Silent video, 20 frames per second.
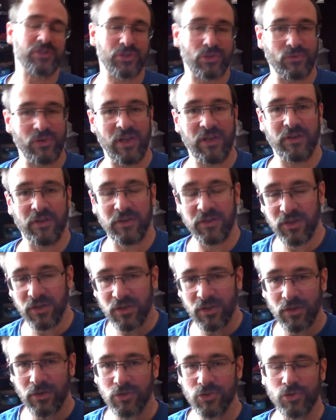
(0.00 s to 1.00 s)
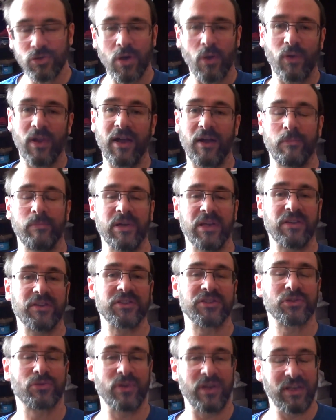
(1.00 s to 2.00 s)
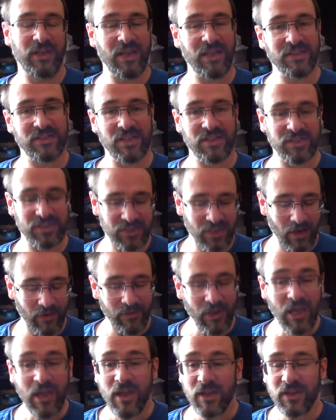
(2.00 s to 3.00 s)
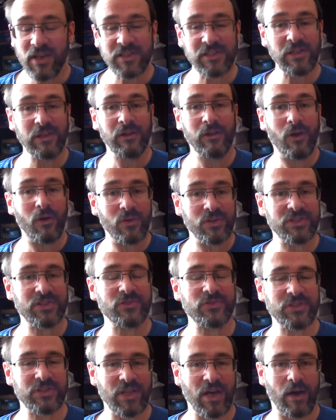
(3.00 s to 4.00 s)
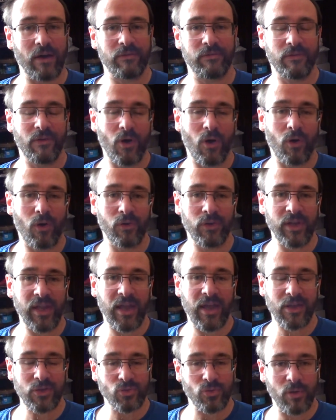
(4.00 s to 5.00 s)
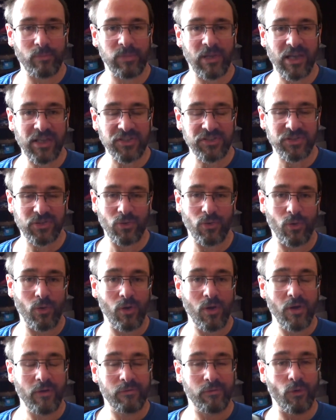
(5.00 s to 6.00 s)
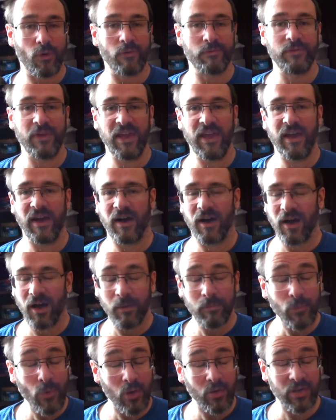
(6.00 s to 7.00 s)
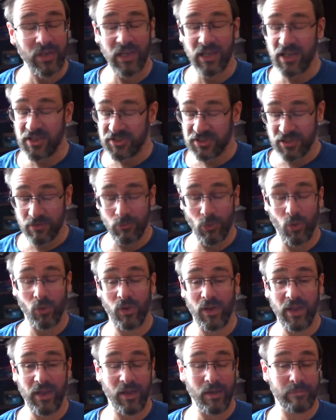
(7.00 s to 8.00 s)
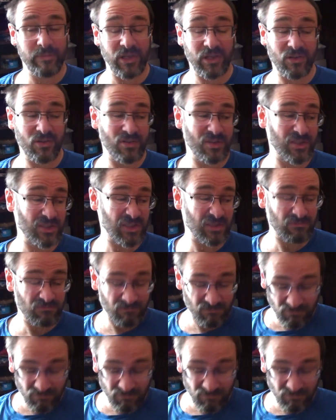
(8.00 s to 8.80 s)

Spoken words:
screen, and you can control how big the screen is and stuff. There's lots of stuff on the Android Play Store for VR. I'm not going to list them all here because